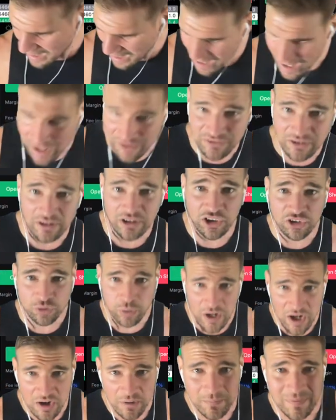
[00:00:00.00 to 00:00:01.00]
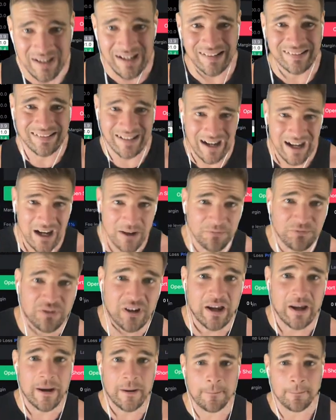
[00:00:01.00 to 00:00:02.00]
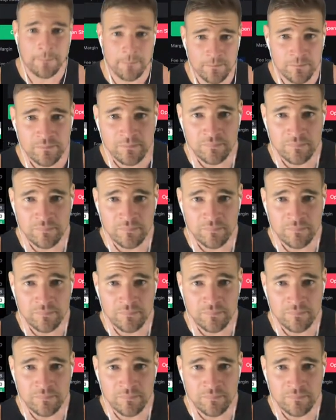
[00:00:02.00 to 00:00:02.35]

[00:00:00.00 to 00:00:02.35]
eyes on the 12-minute time frame.